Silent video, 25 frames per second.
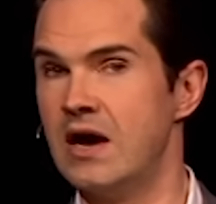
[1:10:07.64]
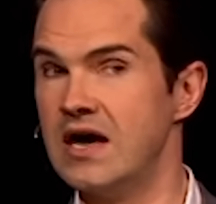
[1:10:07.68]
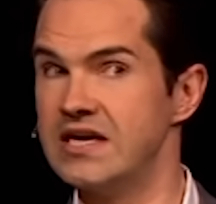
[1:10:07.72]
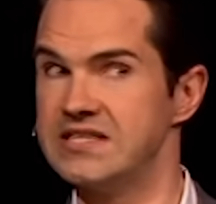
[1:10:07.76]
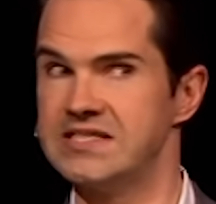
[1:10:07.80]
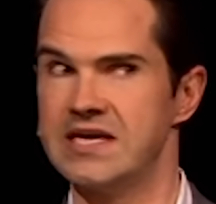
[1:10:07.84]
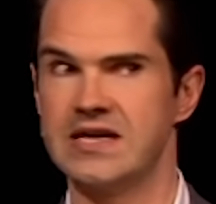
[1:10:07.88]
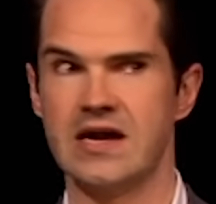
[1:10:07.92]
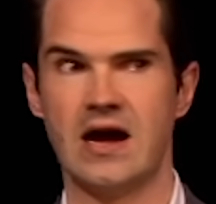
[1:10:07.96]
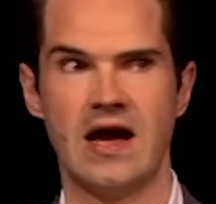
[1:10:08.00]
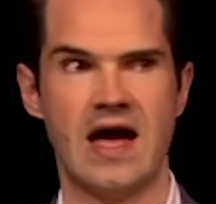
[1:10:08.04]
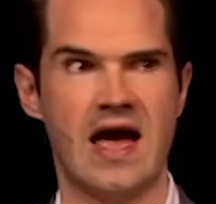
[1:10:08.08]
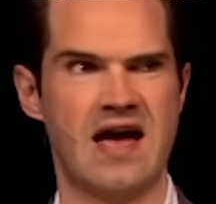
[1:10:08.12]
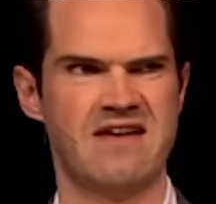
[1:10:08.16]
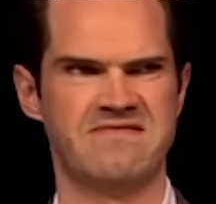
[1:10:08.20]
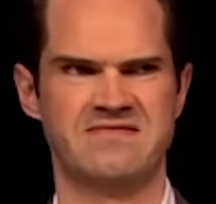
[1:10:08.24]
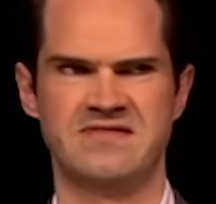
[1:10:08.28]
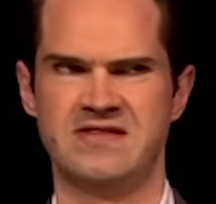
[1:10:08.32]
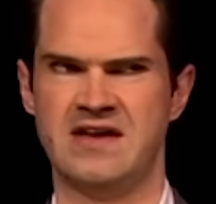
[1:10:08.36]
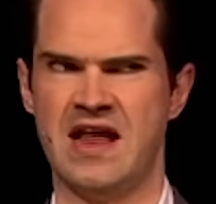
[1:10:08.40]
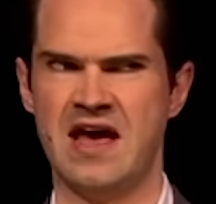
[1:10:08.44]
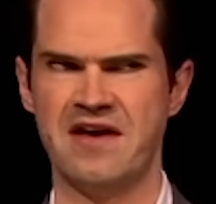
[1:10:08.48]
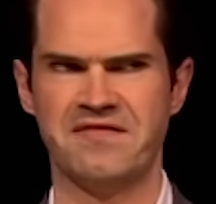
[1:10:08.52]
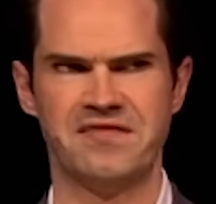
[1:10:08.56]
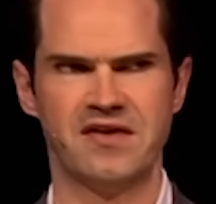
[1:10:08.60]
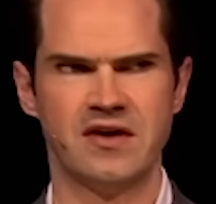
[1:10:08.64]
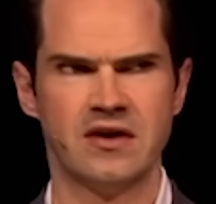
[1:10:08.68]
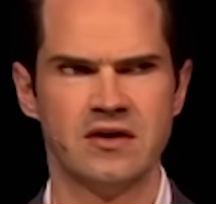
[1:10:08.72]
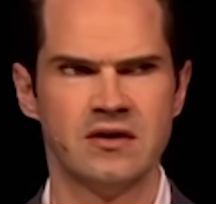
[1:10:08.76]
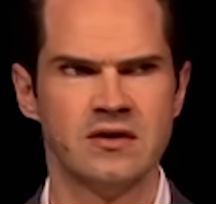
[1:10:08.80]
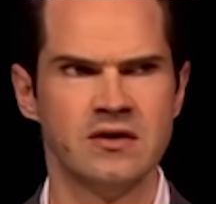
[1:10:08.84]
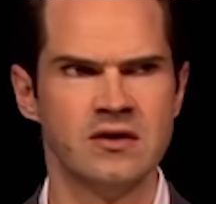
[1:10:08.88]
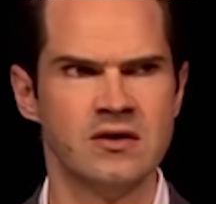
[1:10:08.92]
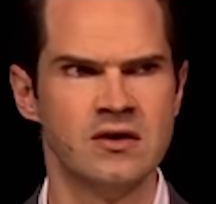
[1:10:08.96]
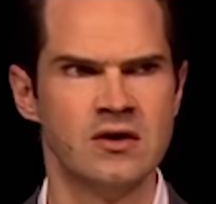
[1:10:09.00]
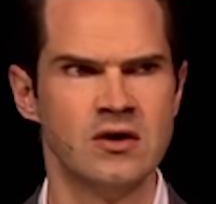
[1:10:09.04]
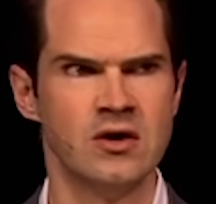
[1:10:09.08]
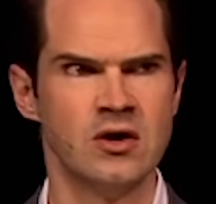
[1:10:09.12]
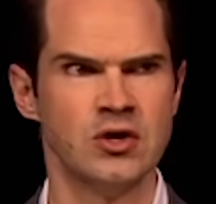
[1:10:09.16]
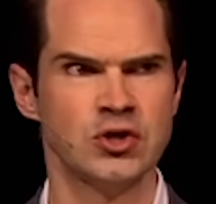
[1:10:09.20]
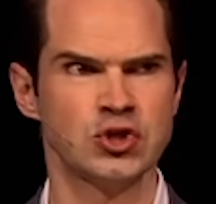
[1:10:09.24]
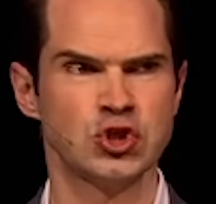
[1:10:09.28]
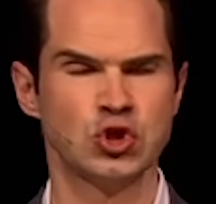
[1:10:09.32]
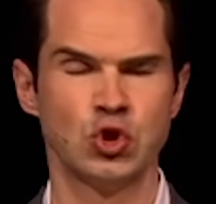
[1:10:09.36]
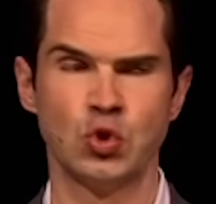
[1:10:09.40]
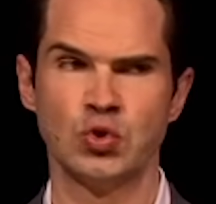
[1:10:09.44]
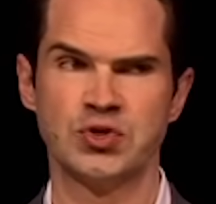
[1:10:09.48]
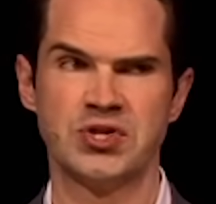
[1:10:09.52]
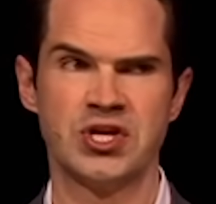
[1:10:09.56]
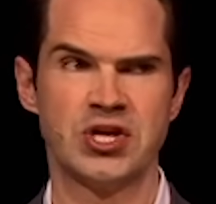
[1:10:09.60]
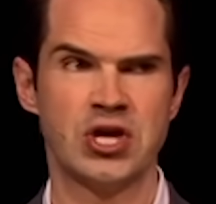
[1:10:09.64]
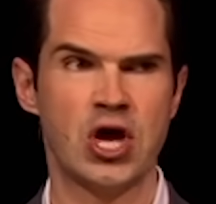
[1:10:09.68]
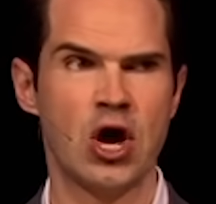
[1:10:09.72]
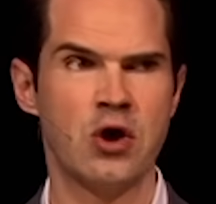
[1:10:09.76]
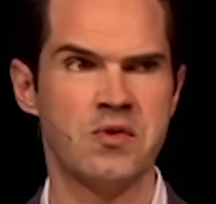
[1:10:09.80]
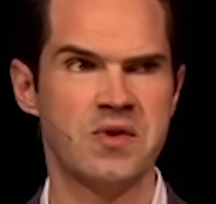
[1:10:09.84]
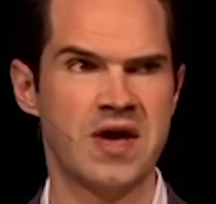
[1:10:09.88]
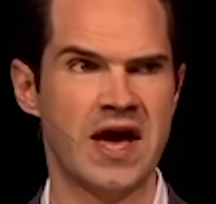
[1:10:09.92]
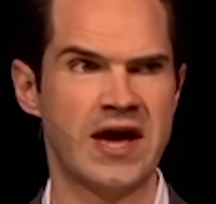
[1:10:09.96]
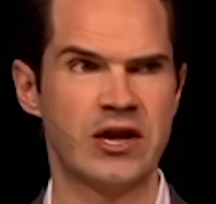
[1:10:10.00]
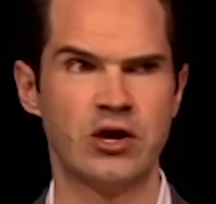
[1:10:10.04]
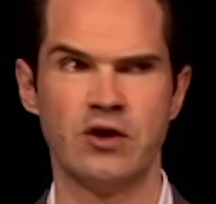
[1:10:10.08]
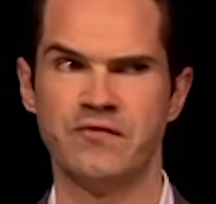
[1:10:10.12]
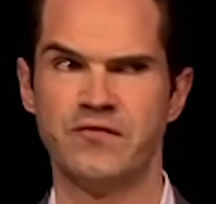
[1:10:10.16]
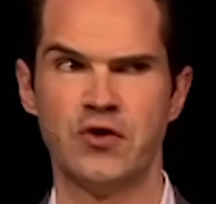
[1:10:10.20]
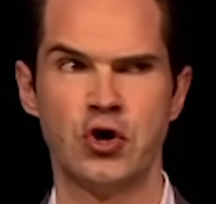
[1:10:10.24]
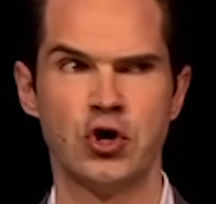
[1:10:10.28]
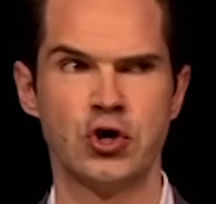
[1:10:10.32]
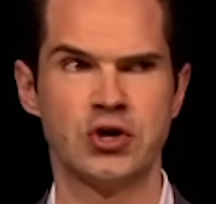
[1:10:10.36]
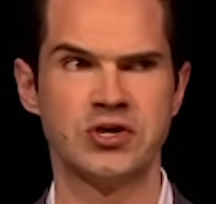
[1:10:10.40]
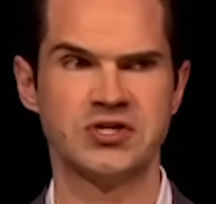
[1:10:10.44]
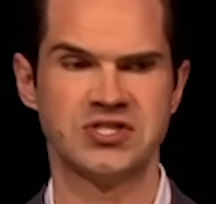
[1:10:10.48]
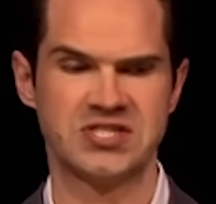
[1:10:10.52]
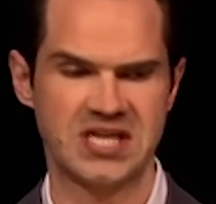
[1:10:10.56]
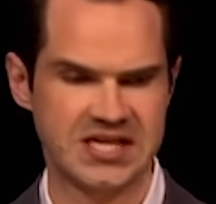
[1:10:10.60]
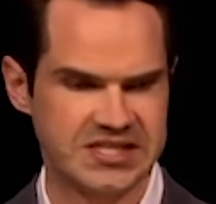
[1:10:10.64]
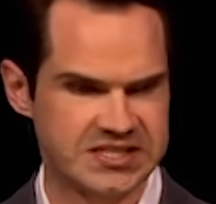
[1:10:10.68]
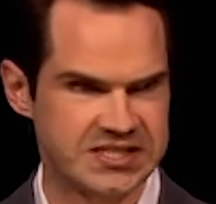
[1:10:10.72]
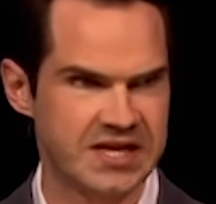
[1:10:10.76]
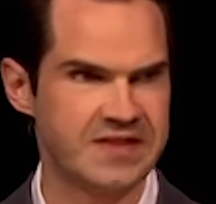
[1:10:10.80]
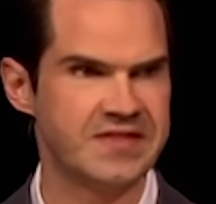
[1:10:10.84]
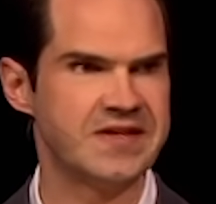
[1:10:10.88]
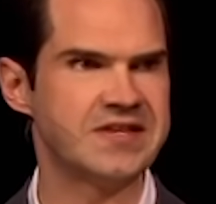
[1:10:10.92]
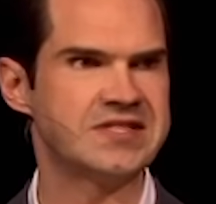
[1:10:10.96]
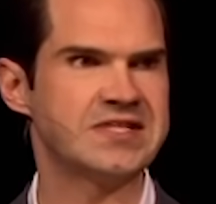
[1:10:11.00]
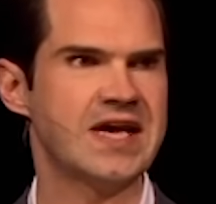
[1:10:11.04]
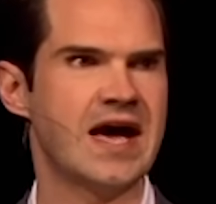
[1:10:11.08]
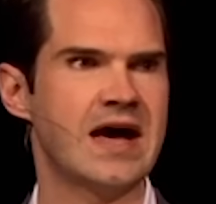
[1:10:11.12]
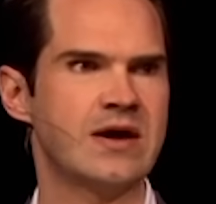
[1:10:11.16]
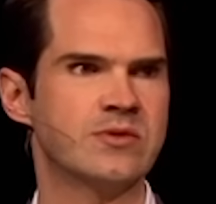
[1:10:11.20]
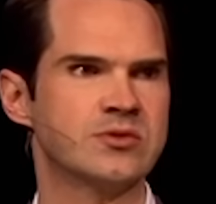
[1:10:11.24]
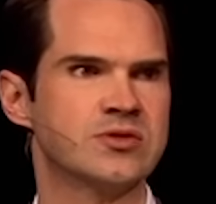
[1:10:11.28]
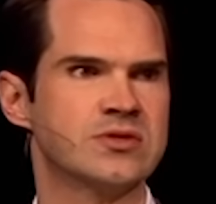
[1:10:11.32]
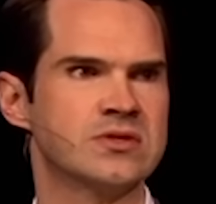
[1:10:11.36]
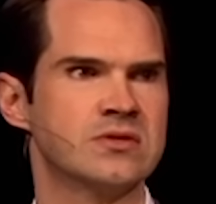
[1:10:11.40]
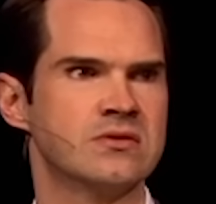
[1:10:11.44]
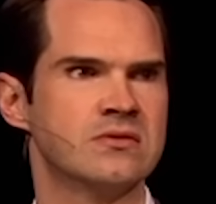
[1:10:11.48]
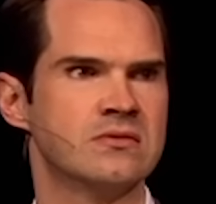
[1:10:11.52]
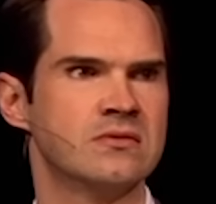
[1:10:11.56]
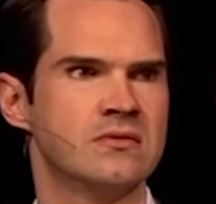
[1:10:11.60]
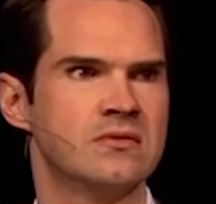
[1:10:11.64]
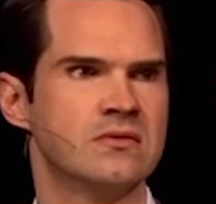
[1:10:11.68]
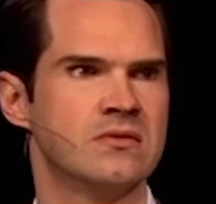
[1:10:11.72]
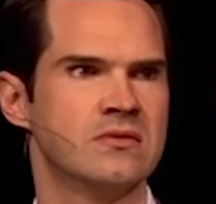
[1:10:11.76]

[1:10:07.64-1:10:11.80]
I said, "I have never snorted cocaine off a hooker's tits in this house."